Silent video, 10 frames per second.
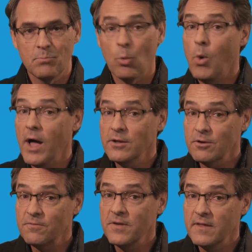But while
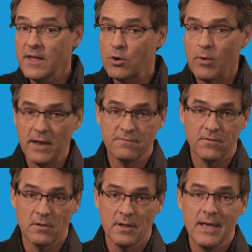you're feeling
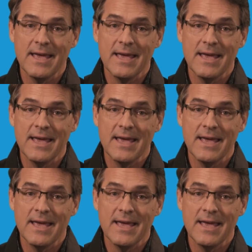grateful,